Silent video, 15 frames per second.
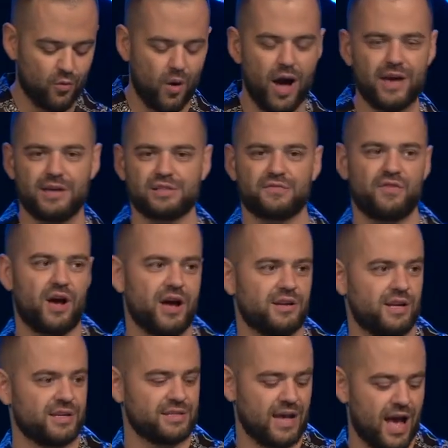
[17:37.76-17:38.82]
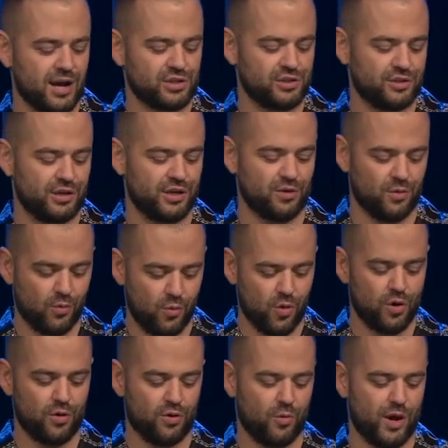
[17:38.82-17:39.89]
why his findings actually
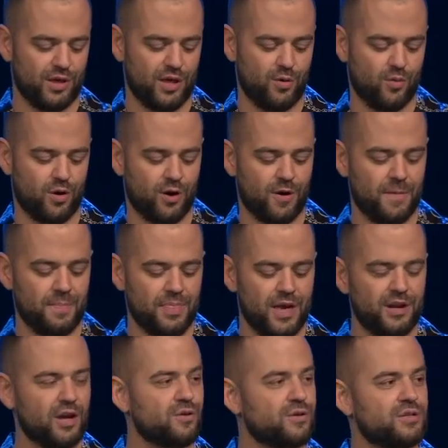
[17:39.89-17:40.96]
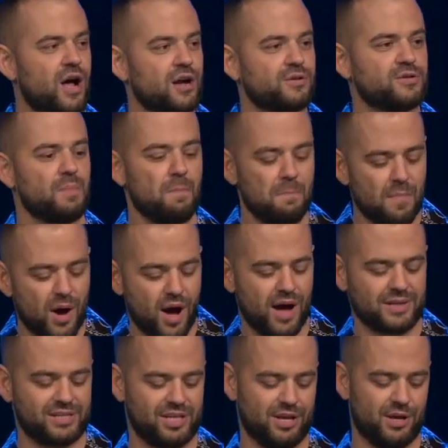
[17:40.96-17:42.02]
were the way they were, and other doctors
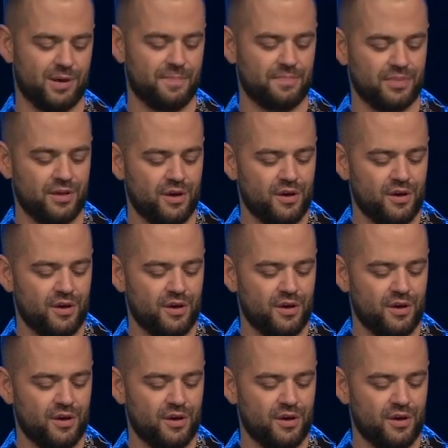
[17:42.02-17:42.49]
mocked him